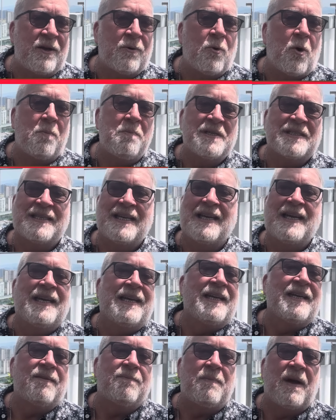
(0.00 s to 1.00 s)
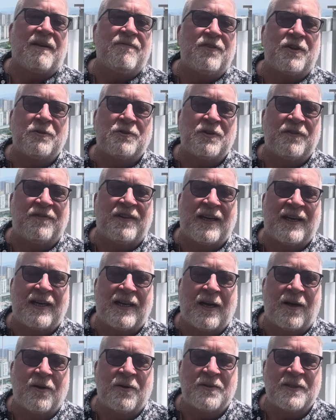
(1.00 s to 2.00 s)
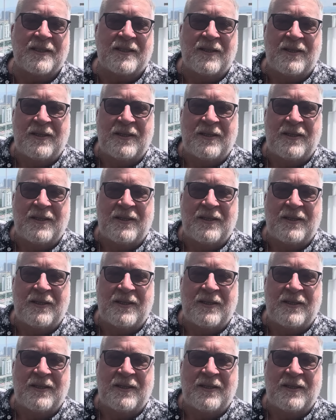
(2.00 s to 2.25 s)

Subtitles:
won't miss any of my future videos.